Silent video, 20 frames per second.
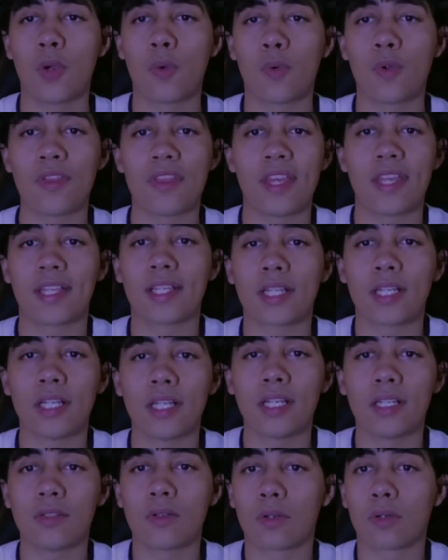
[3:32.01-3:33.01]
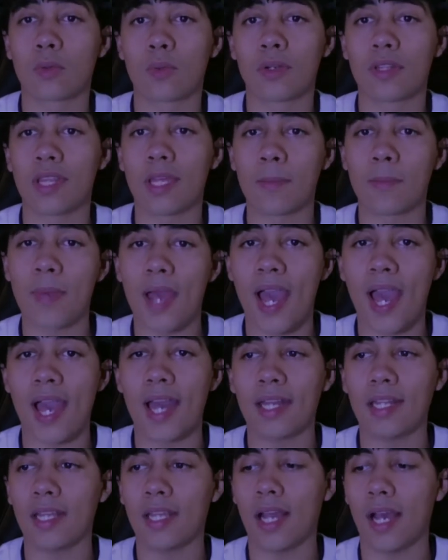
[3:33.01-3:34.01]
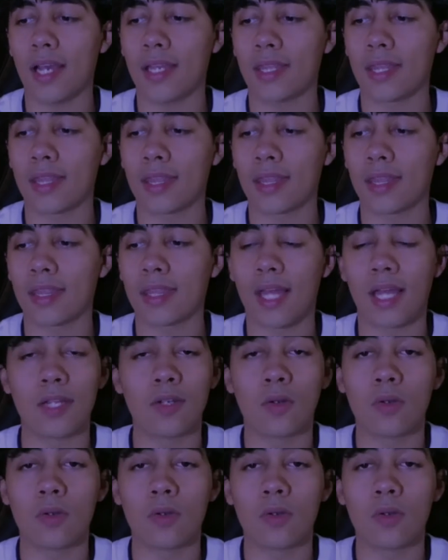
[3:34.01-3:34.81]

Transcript: Were they good or were they bad? I don't